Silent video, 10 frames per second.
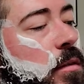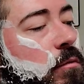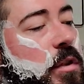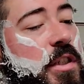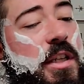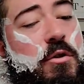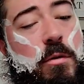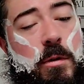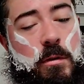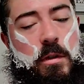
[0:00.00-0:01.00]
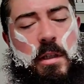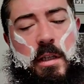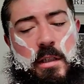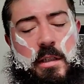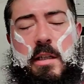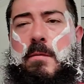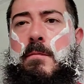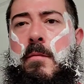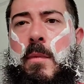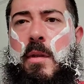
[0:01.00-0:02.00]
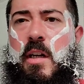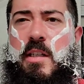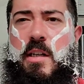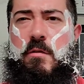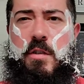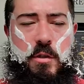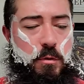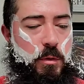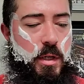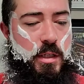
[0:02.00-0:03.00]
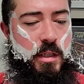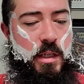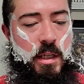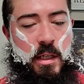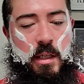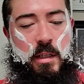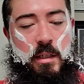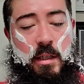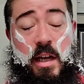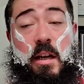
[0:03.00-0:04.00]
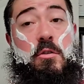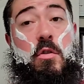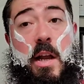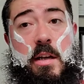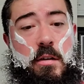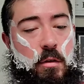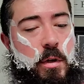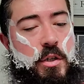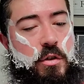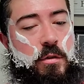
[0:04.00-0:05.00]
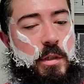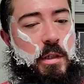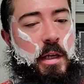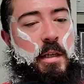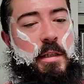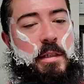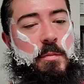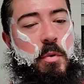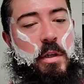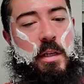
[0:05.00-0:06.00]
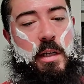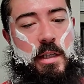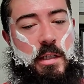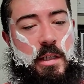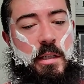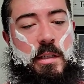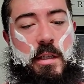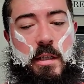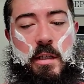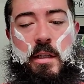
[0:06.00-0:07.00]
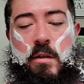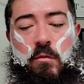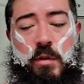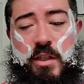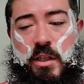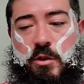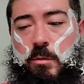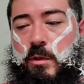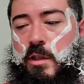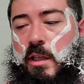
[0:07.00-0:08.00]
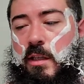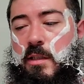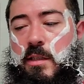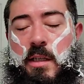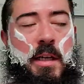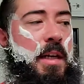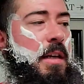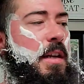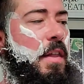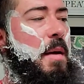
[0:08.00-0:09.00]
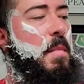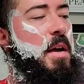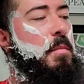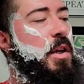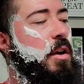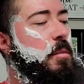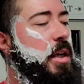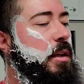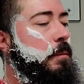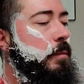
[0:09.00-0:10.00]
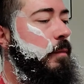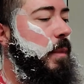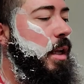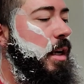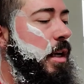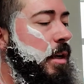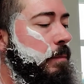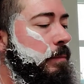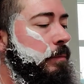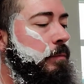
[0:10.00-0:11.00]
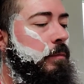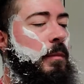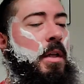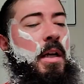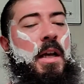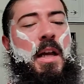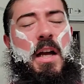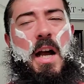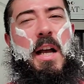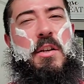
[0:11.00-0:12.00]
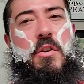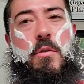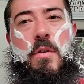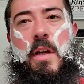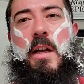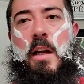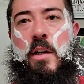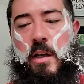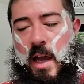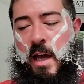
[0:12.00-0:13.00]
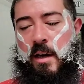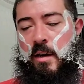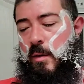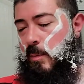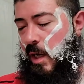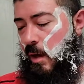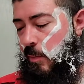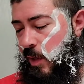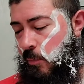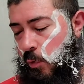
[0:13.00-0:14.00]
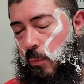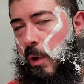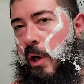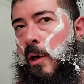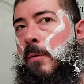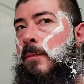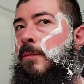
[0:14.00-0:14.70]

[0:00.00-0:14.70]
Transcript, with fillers: residual slickness. Did I say residual twice? It had great original slickness, pretty decent residual slickness. Now that might be on me. Um, I do think I could have added a, a bit more water.